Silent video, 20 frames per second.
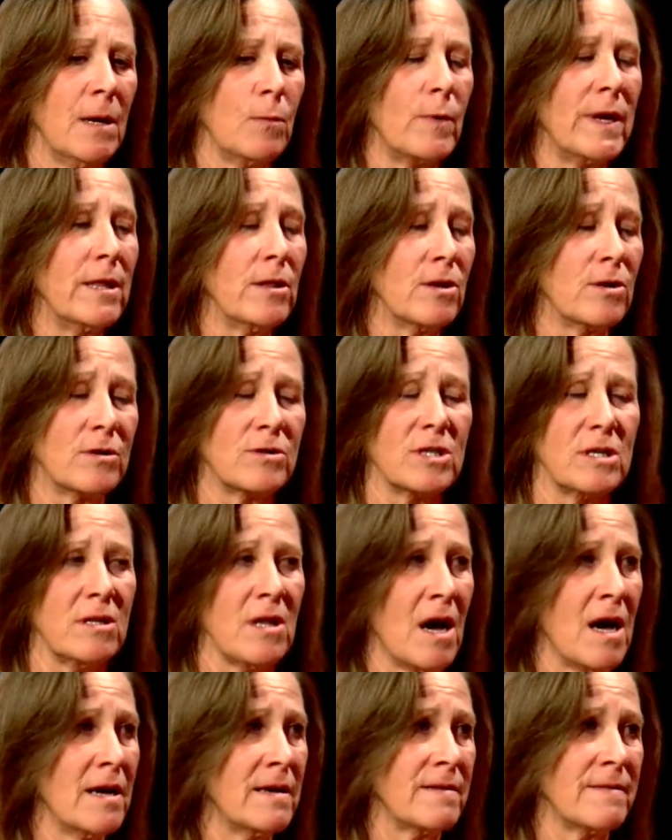We learned a
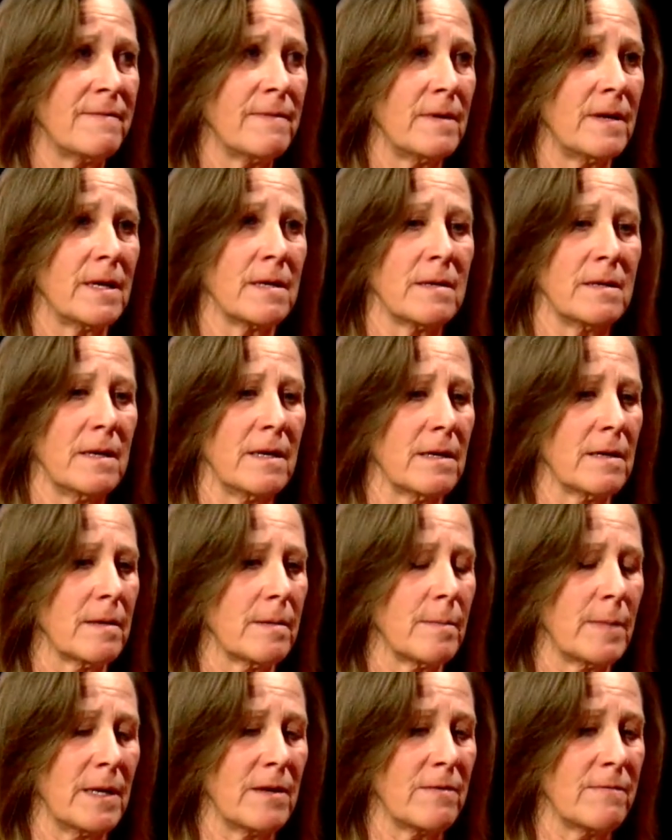lot
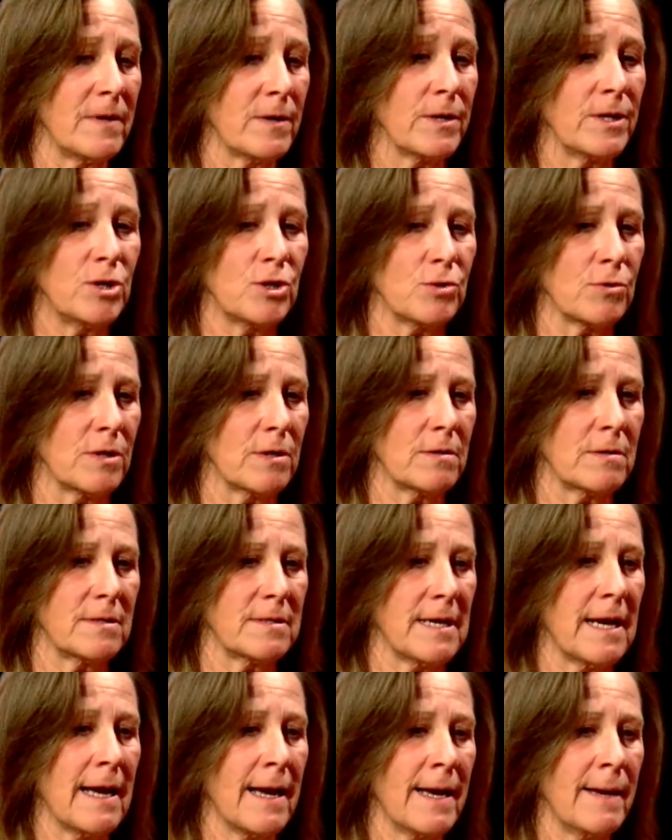in a very
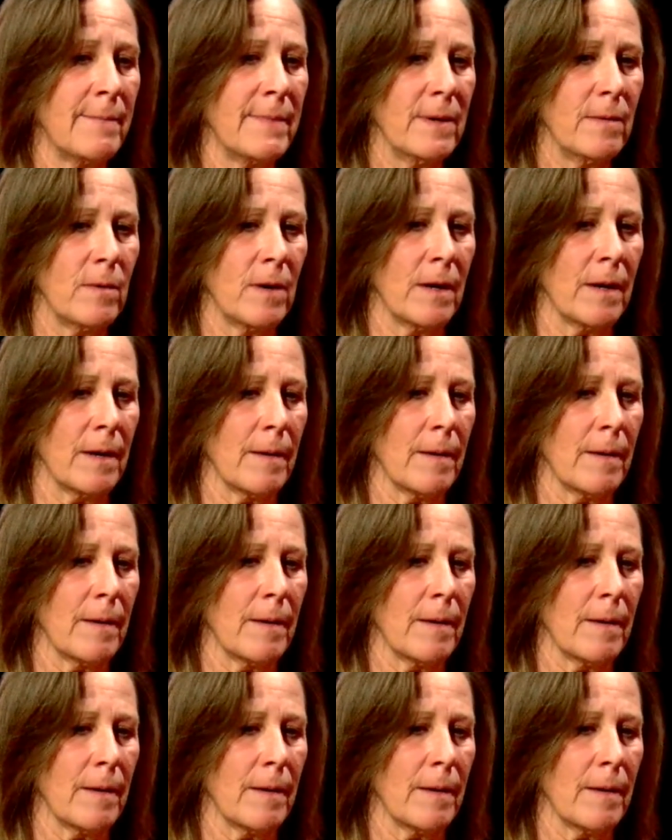short time.